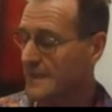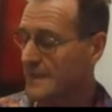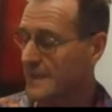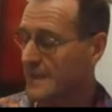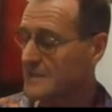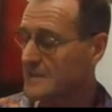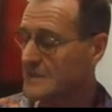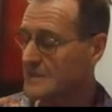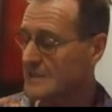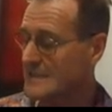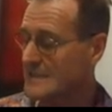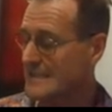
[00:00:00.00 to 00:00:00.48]
in the
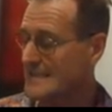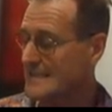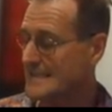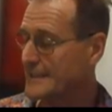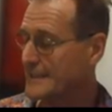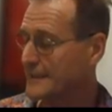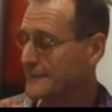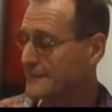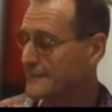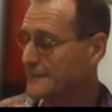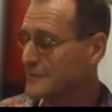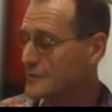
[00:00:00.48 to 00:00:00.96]
ancient
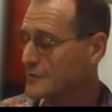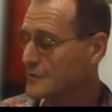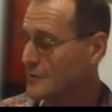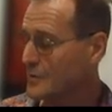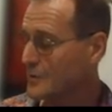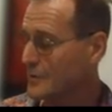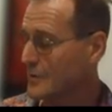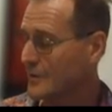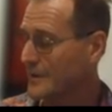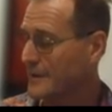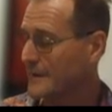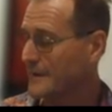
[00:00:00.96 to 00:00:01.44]
city of
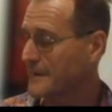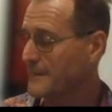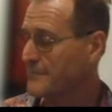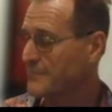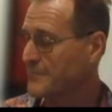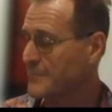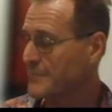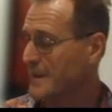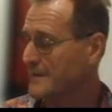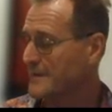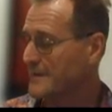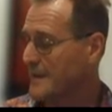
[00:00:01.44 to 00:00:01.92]
Troy,
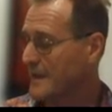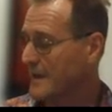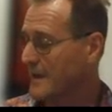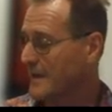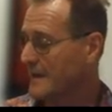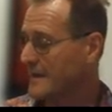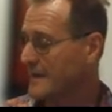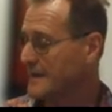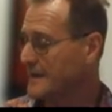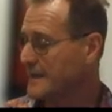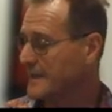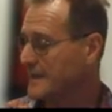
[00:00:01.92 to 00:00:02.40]
the
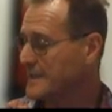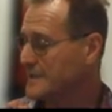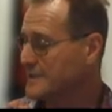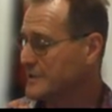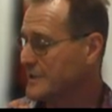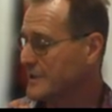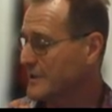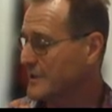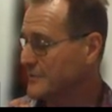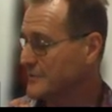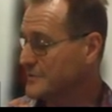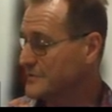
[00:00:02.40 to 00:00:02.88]
Iron
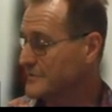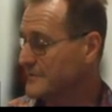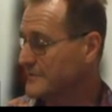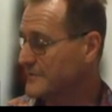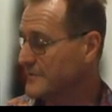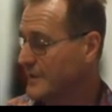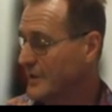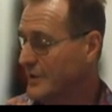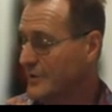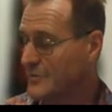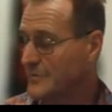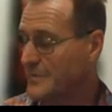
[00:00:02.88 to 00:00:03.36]
Age culture
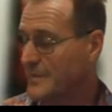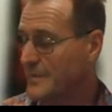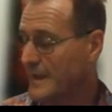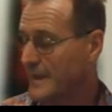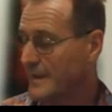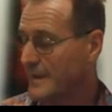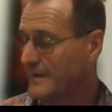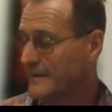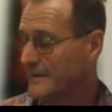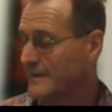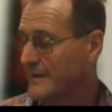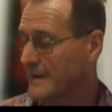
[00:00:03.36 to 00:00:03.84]
of
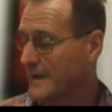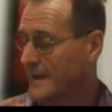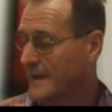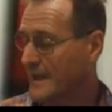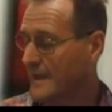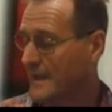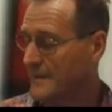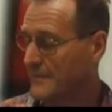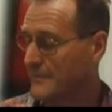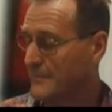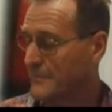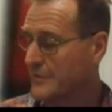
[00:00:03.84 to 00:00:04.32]
Coban,
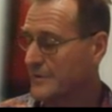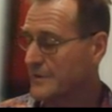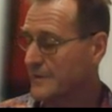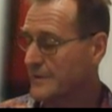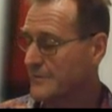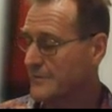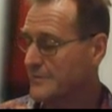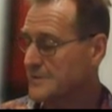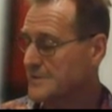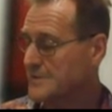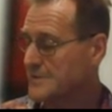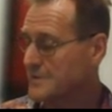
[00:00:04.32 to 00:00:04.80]

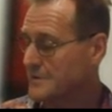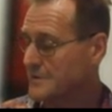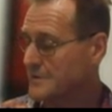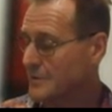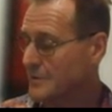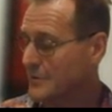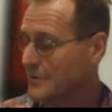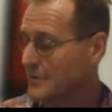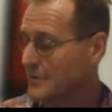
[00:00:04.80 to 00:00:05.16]
pre-Christian